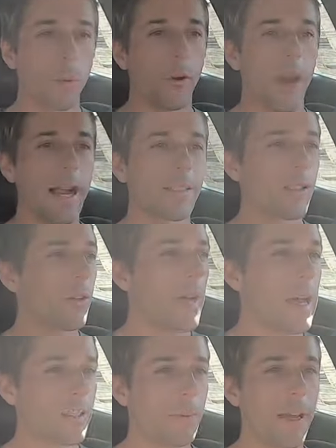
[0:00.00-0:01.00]
practical
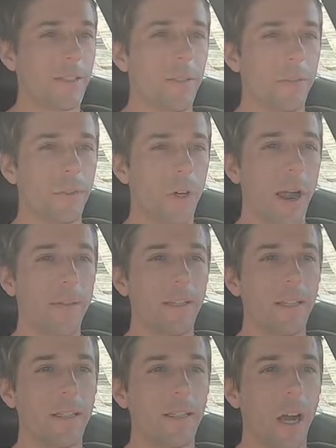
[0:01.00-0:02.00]
aspects of
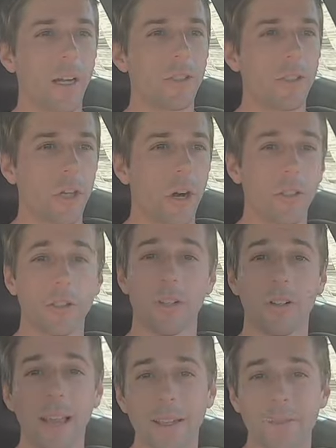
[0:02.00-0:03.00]
driving the Dodge
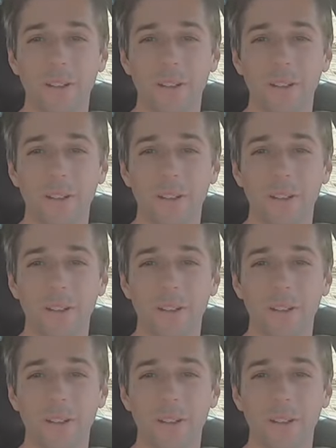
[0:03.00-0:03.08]
Charger, like